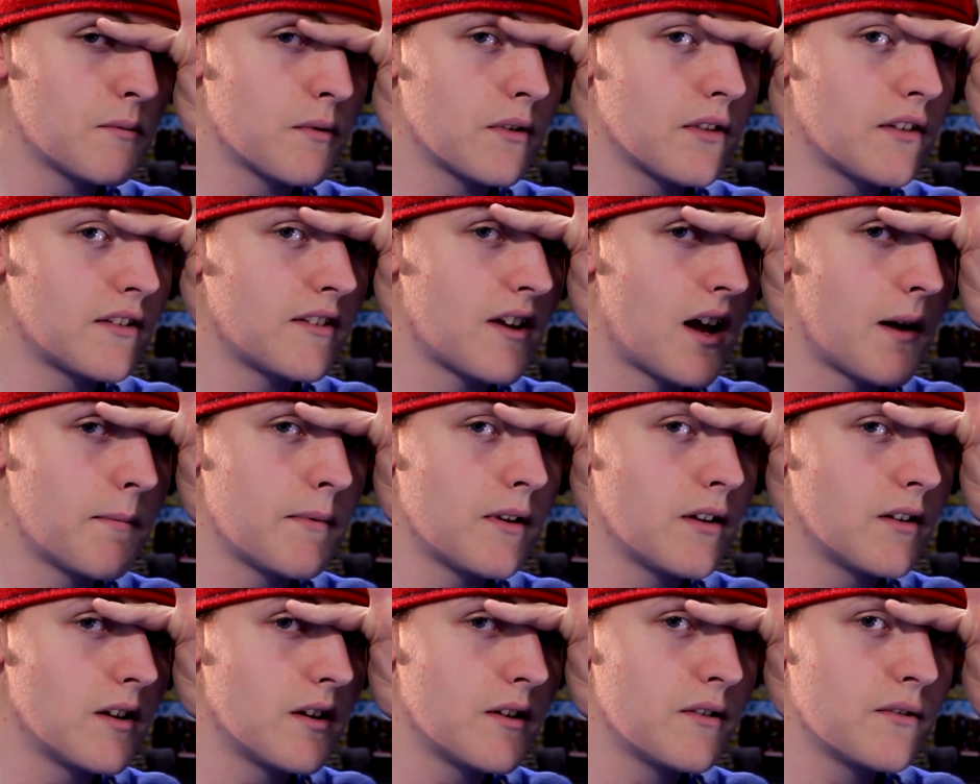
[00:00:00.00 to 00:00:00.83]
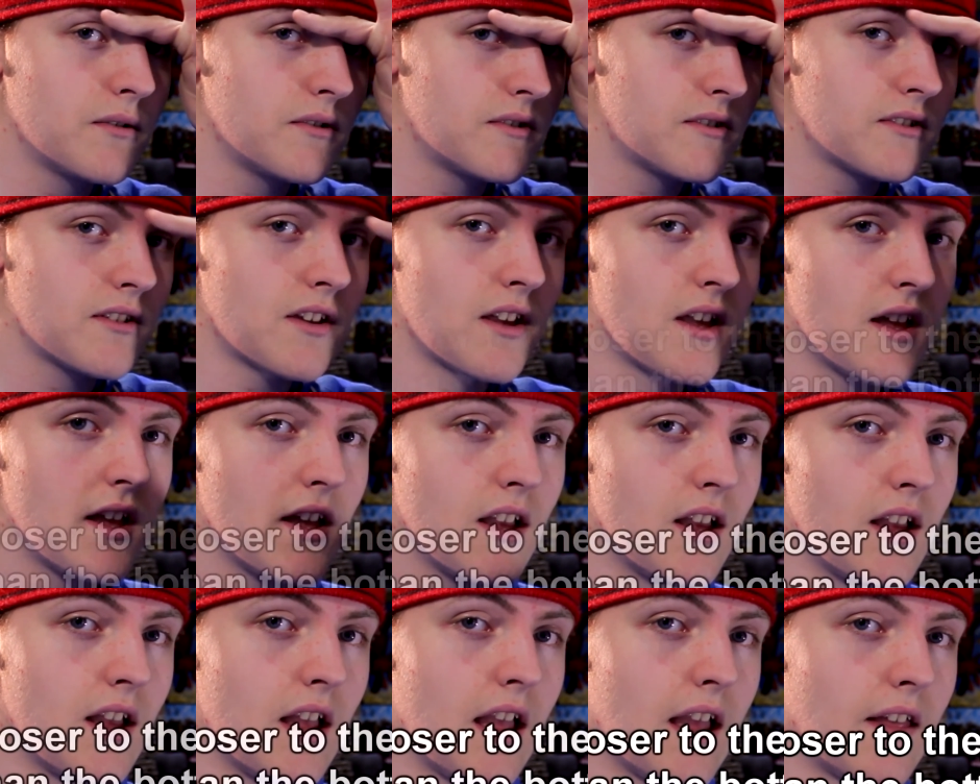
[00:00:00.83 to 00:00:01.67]
where the top of your nose,
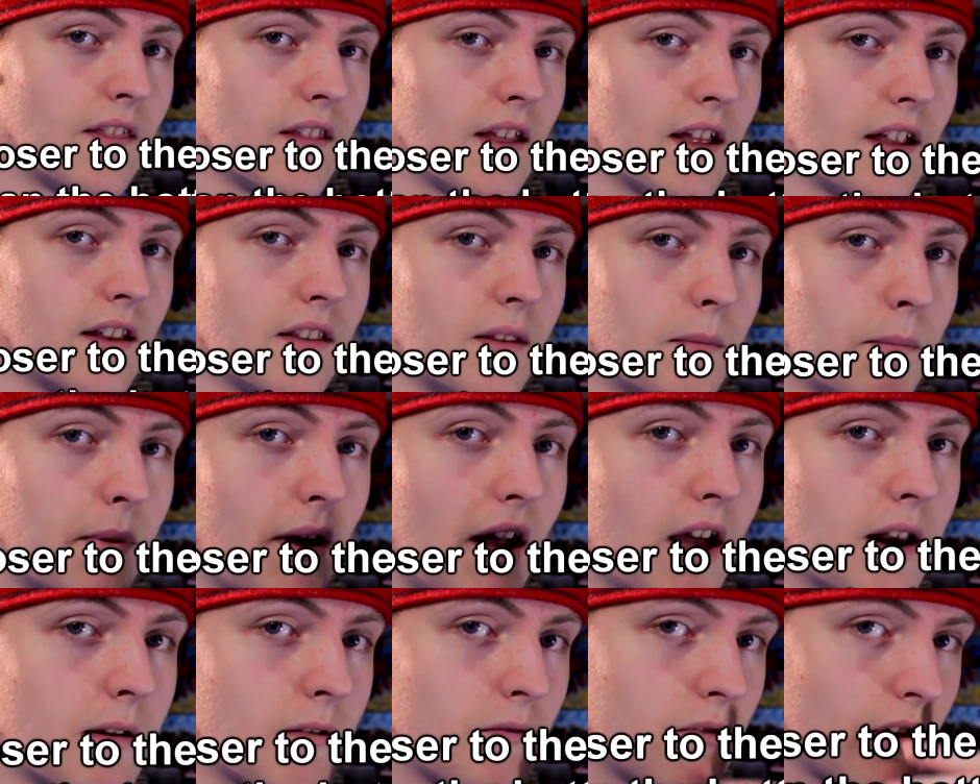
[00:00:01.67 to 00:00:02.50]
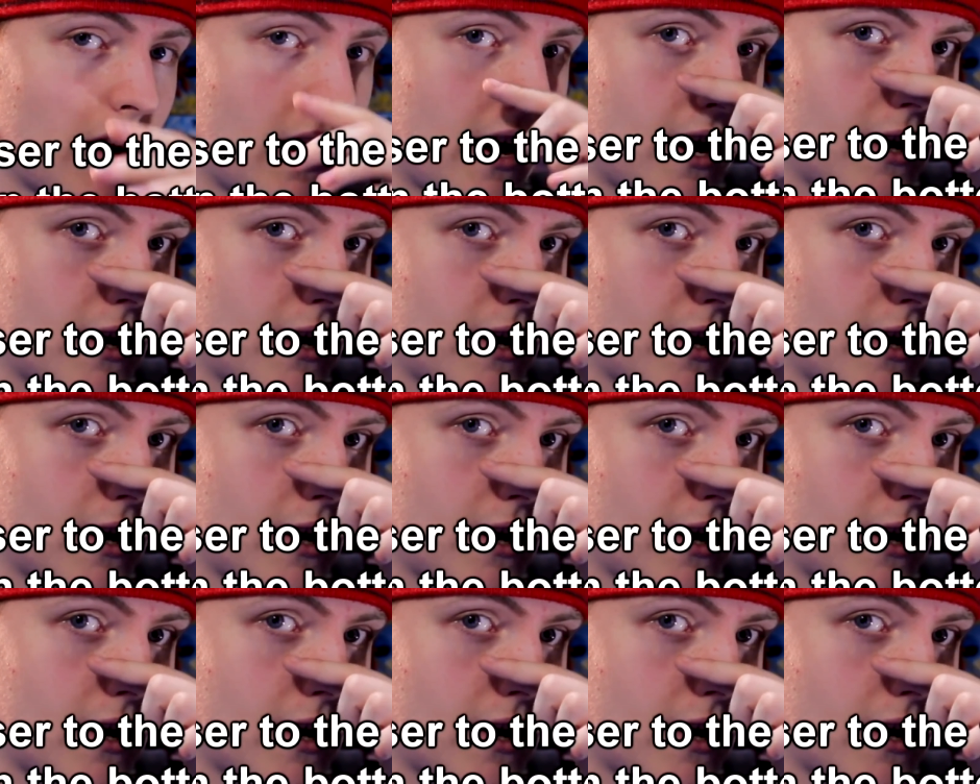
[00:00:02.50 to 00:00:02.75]
and then the bottom of your